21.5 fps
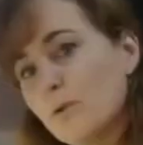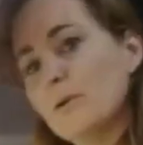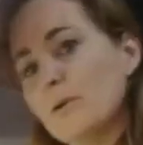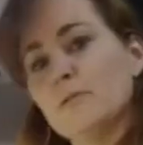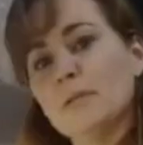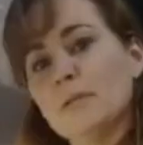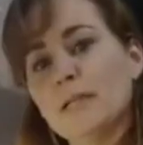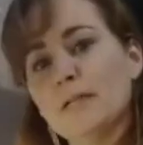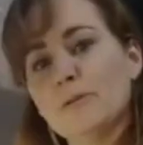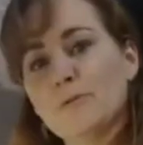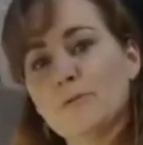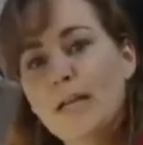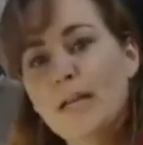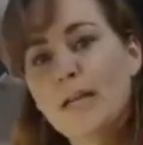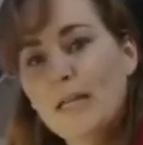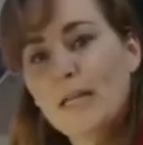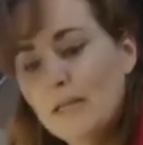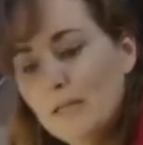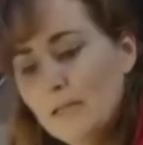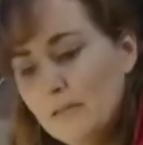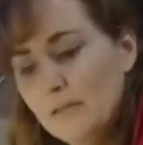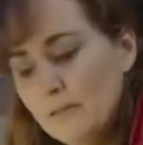But rain
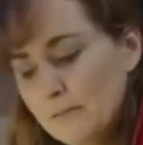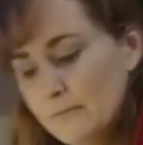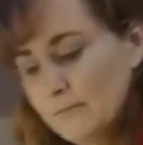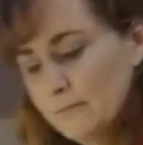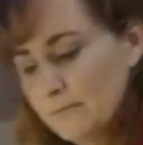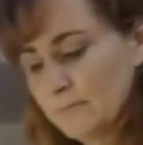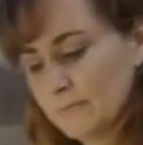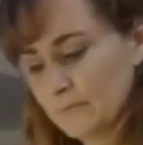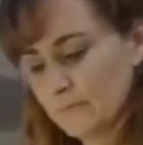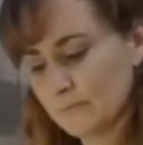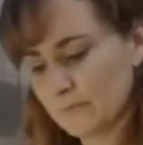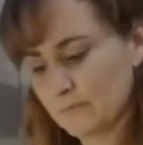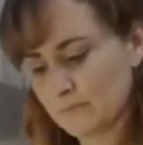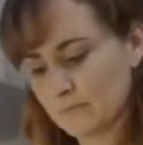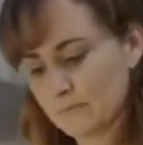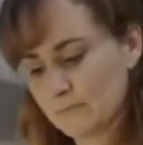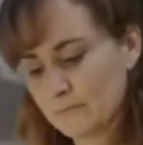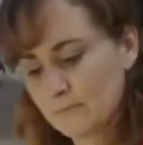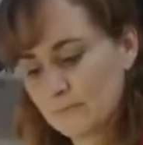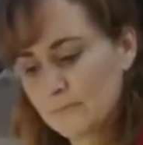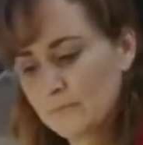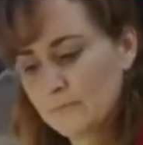also makes a difference
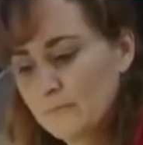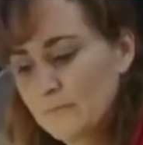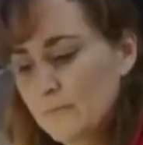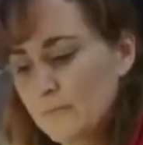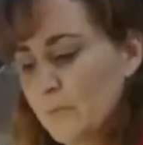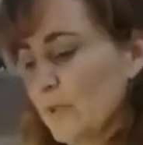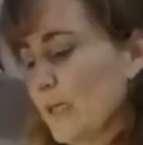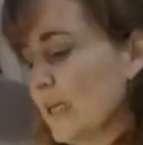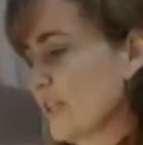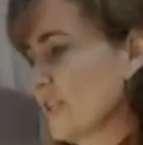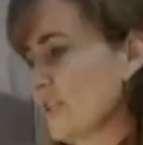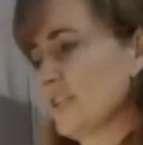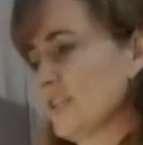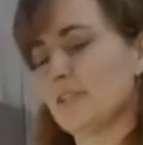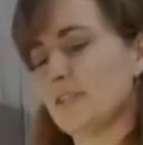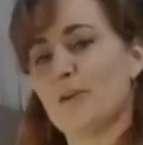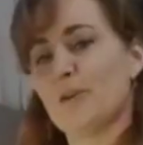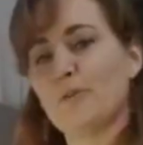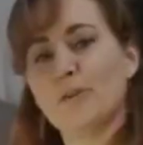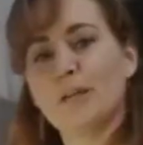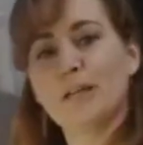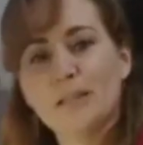too. With moisture,
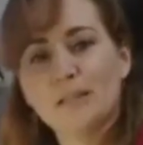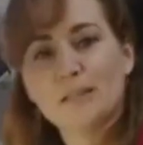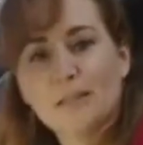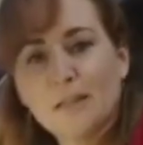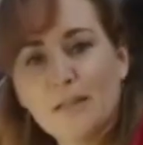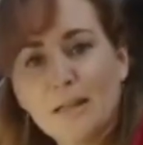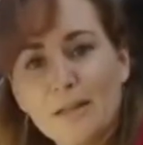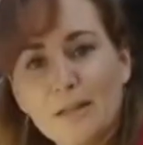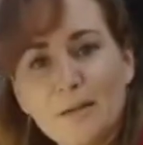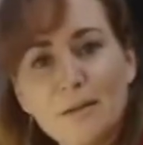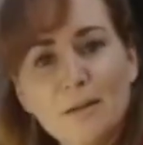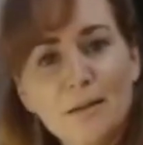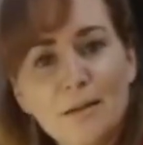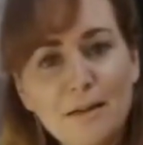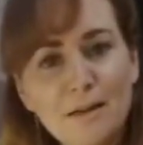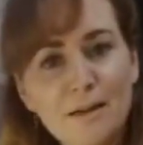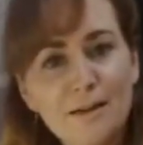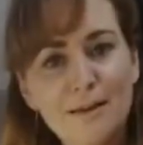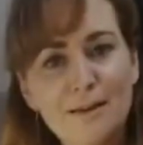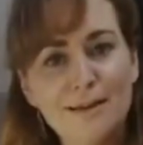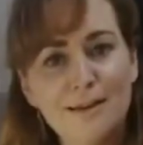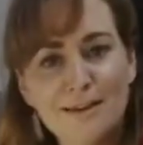you tend
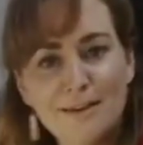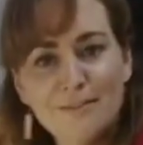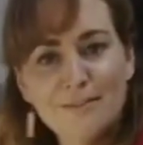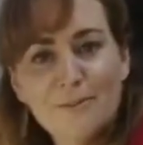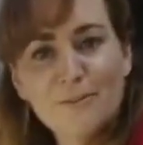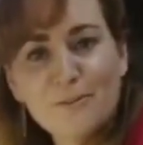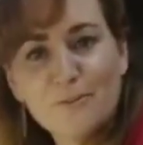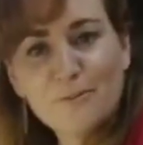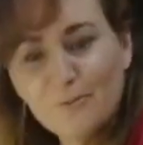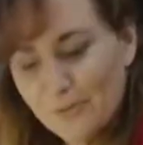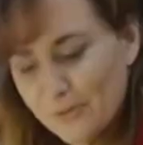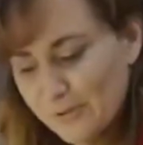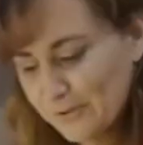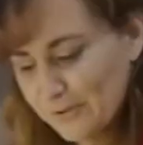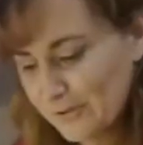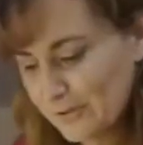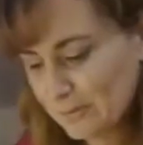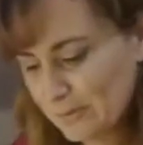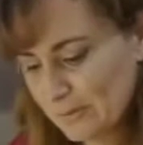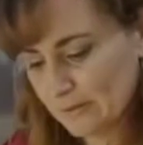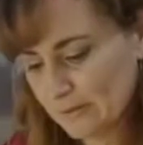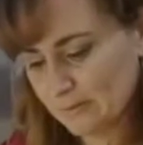to need
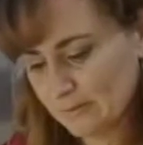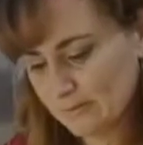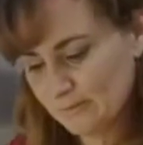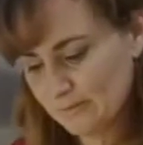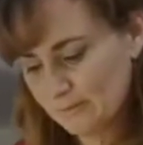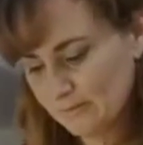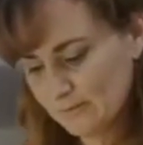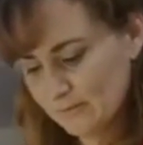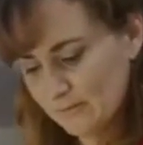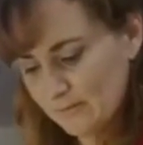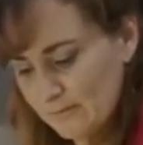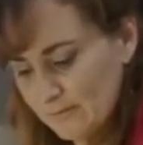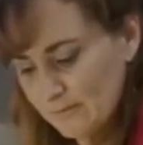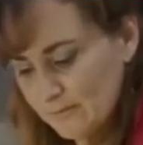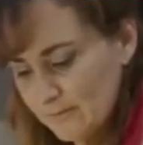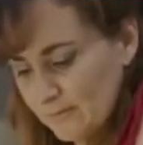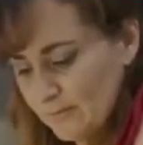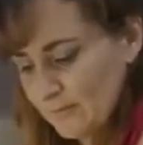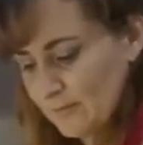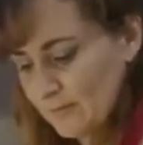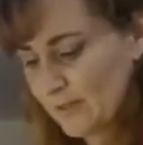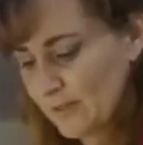less water
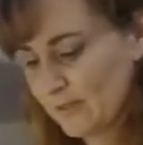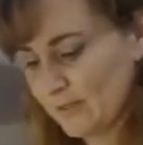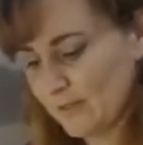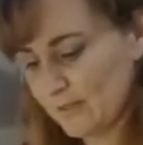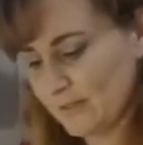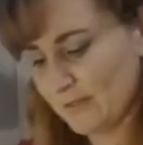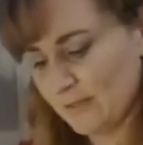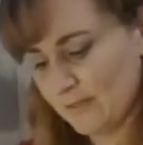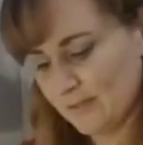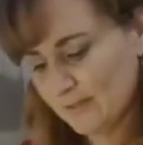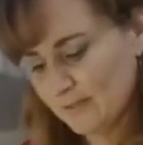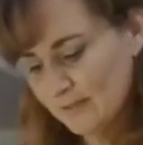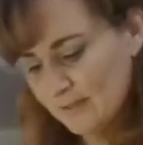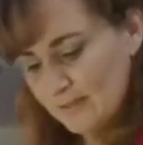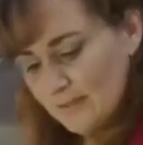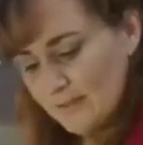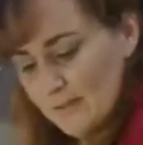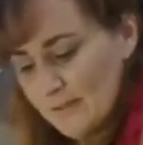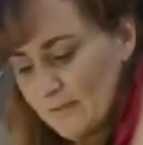when it's raining out.